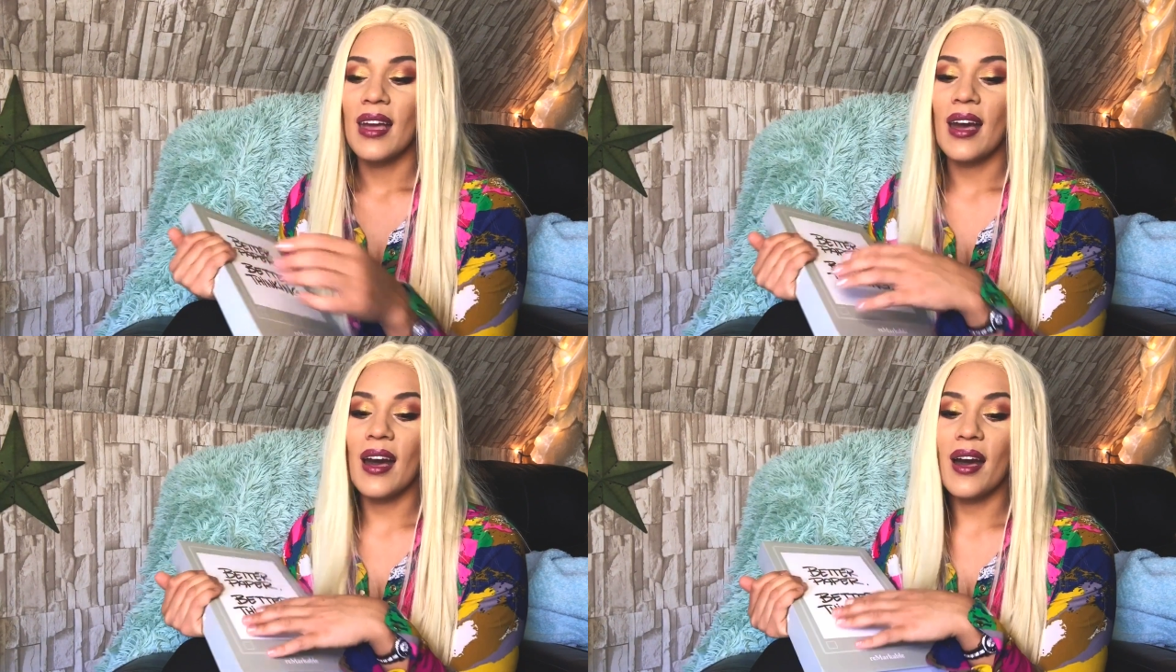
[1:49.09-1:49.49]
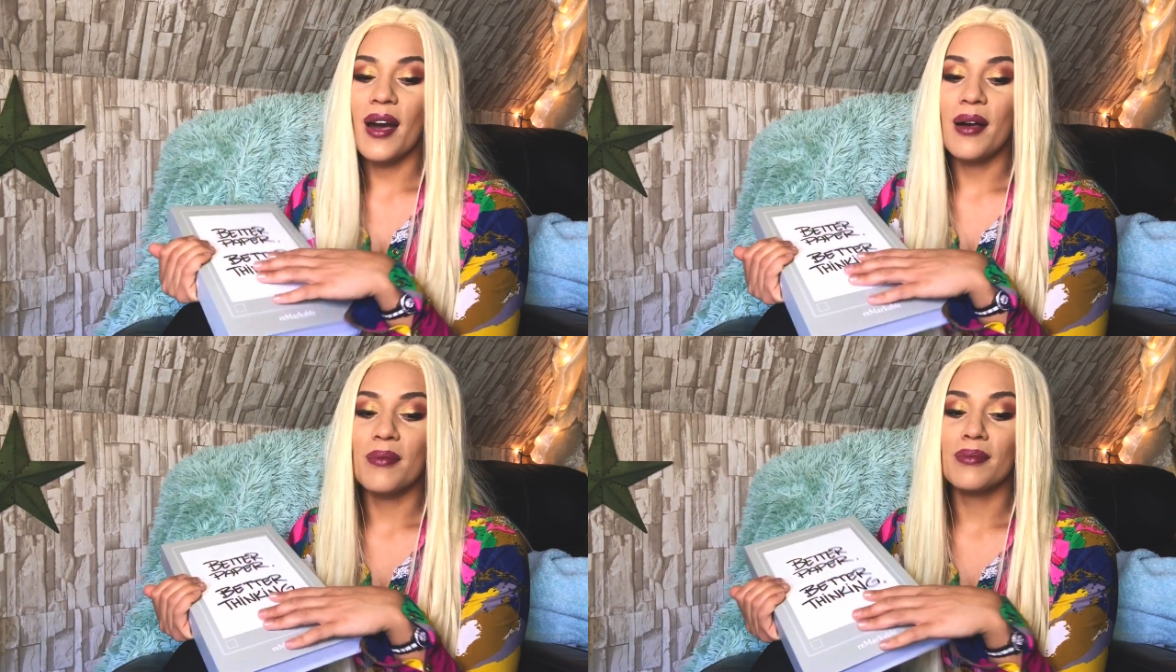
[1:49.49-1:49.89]

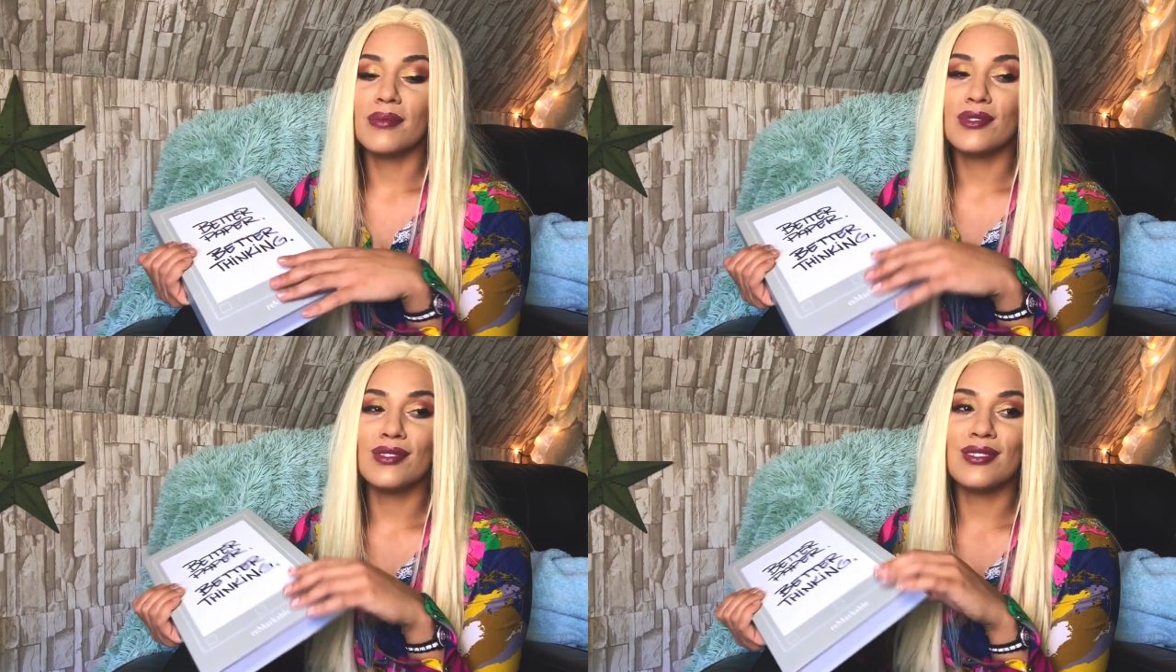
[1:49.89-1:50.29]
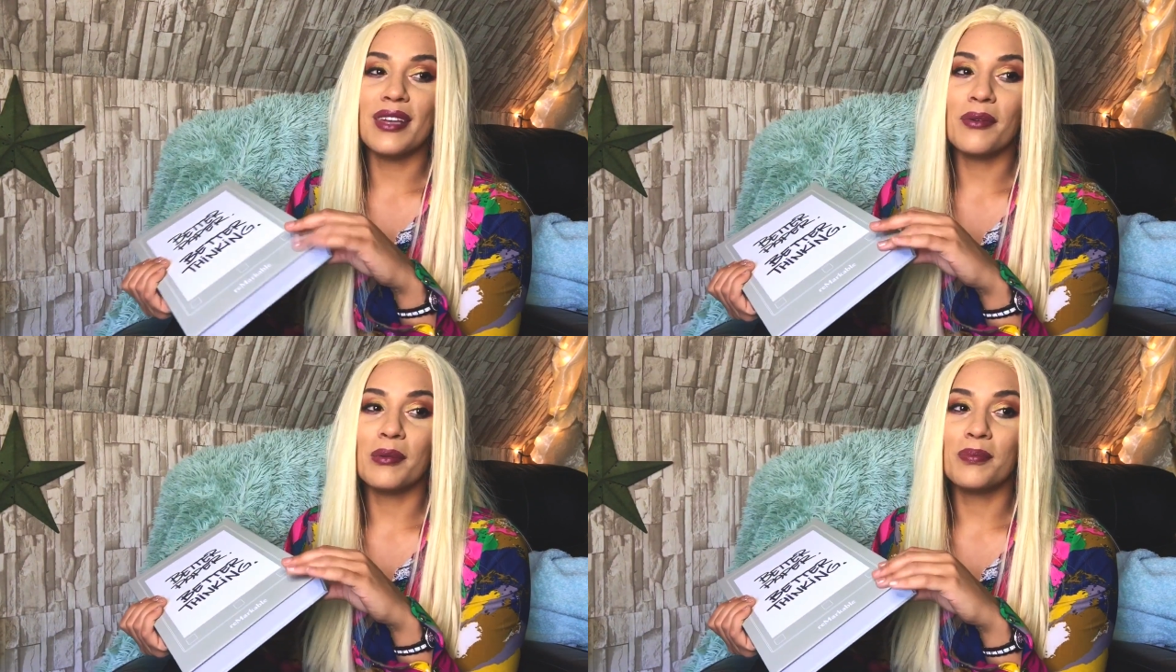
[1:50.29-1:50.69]
that
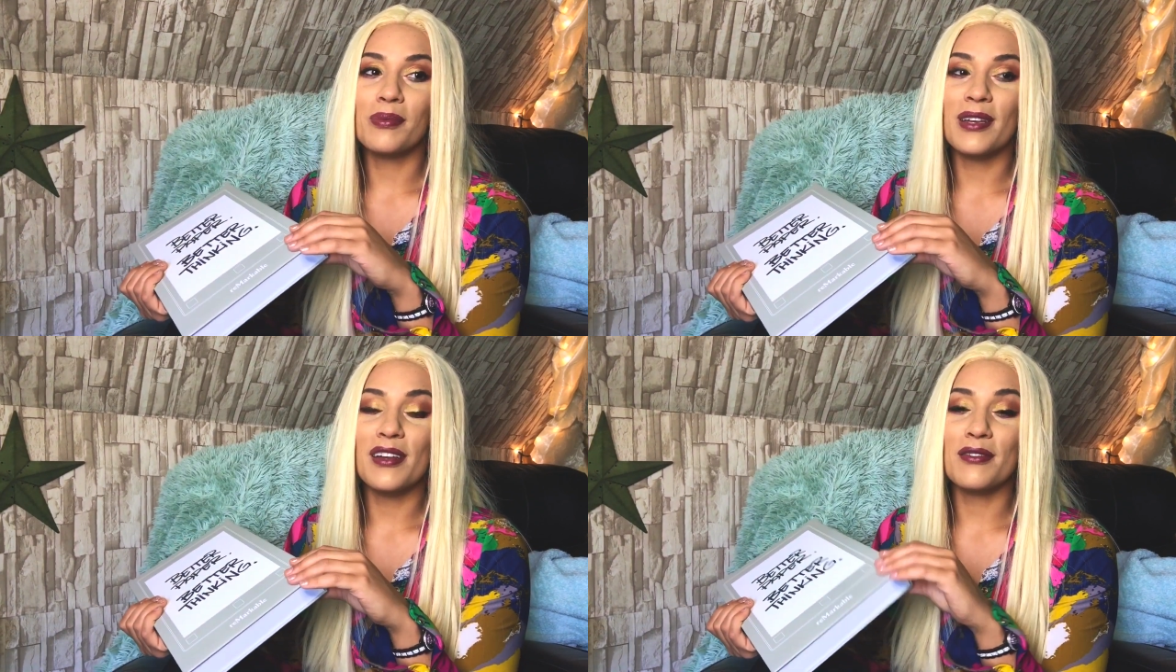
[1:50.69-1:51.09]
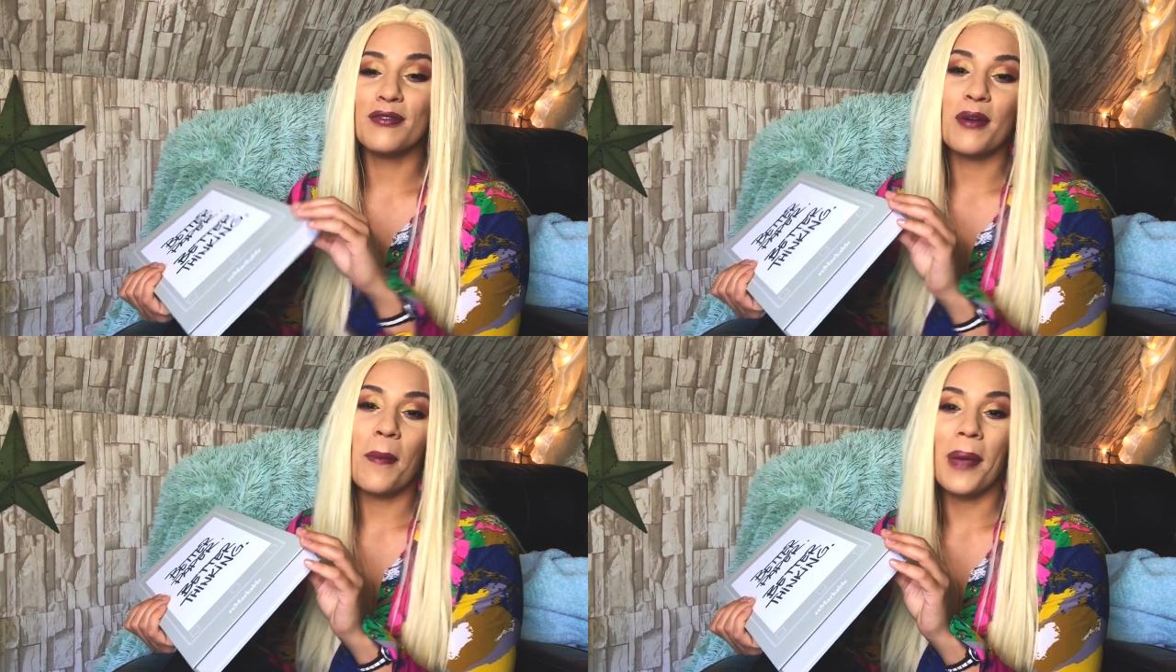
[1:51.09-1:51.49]
will give
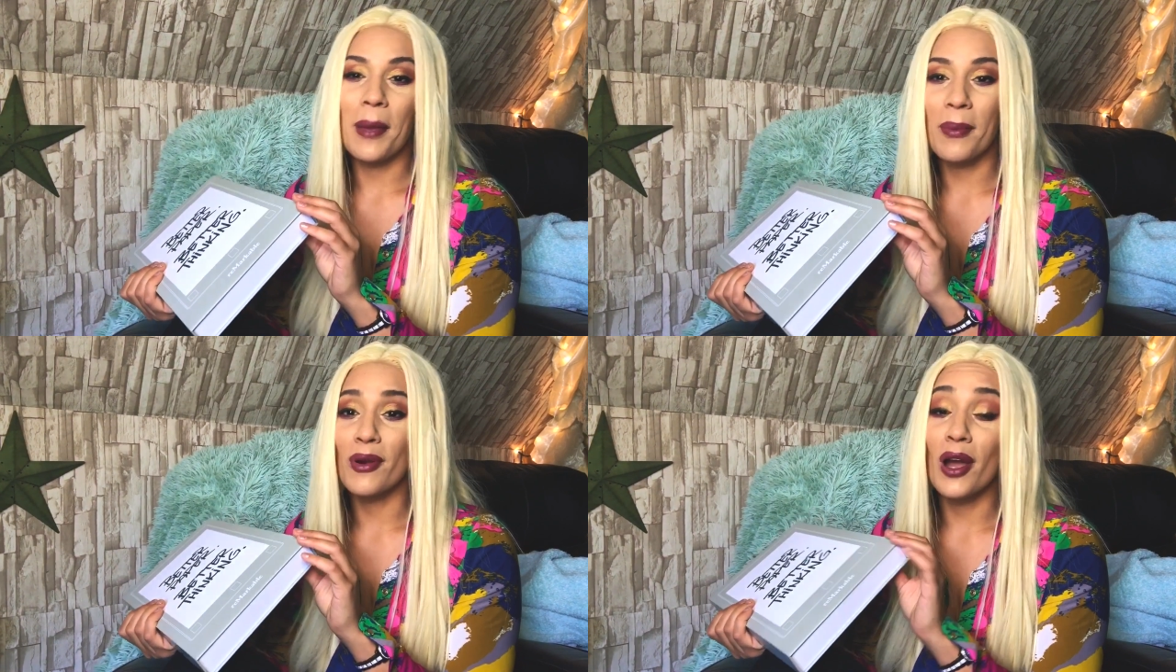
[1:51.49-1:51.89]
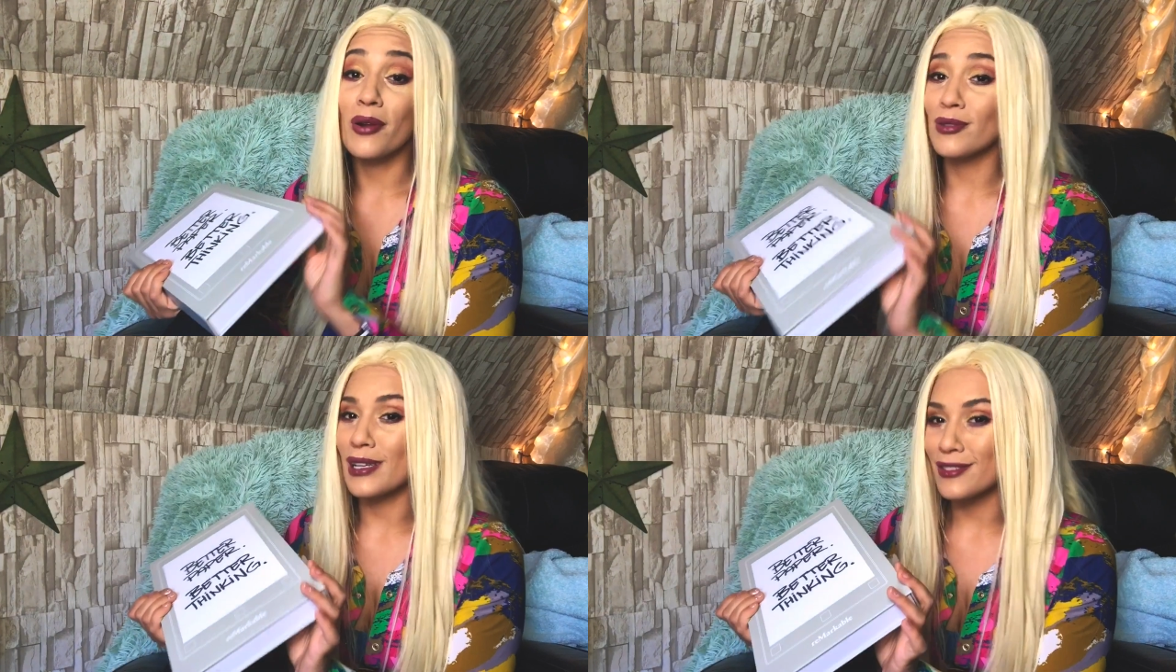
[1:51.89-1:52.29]
paper a
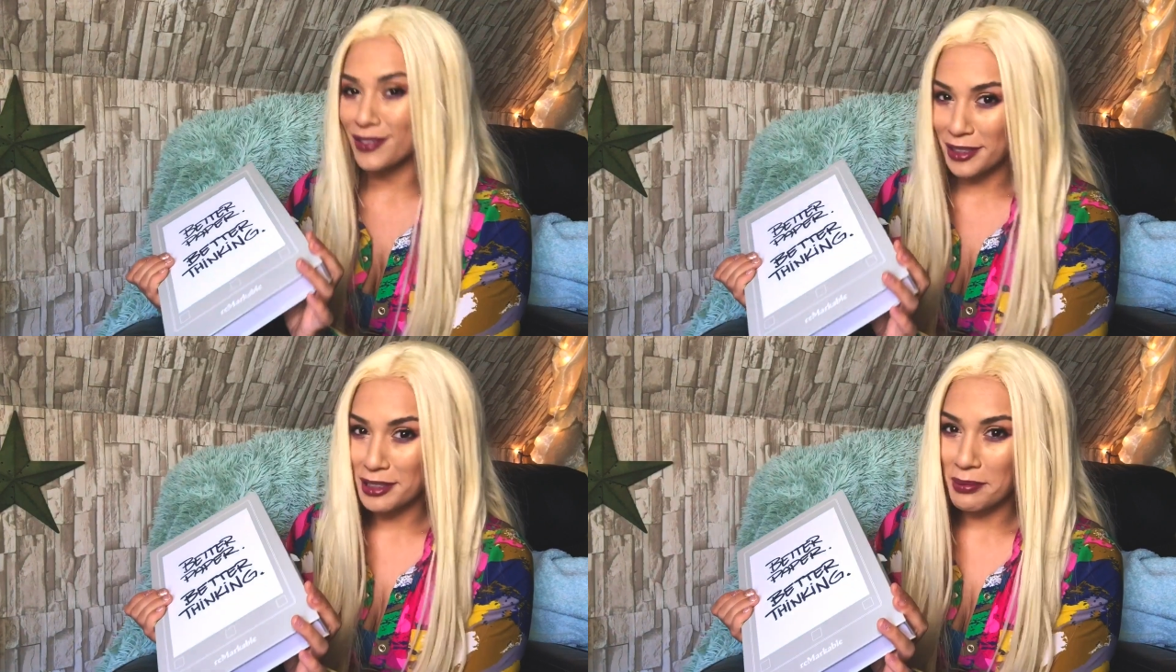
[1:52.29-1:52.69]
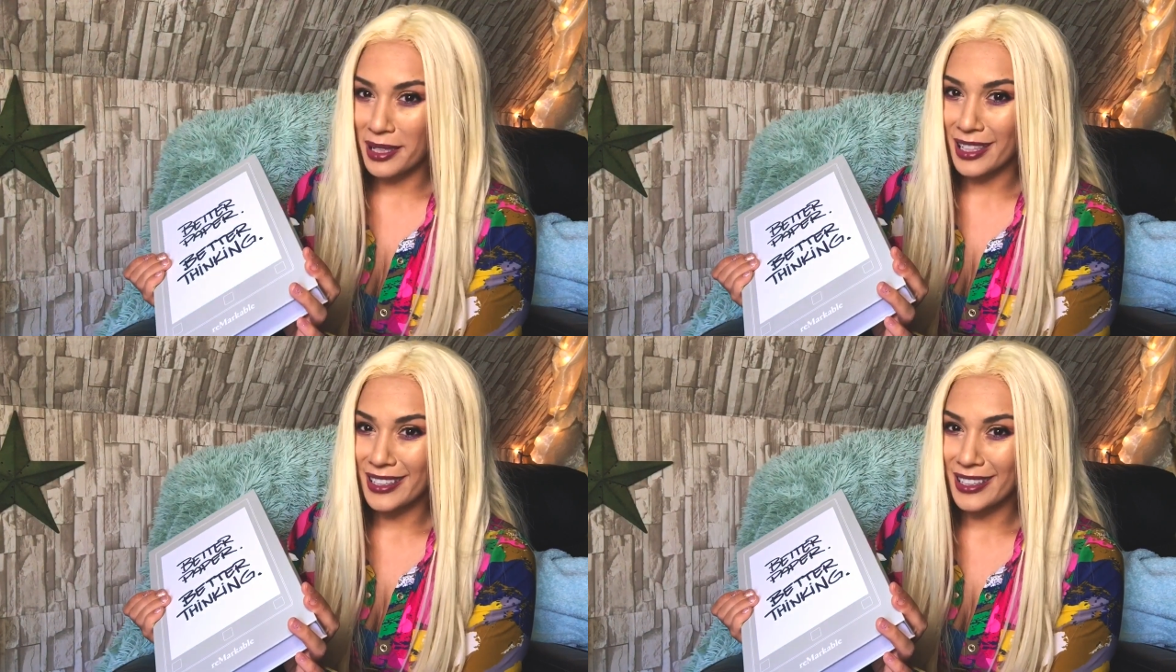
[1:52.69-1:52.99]
run for its money.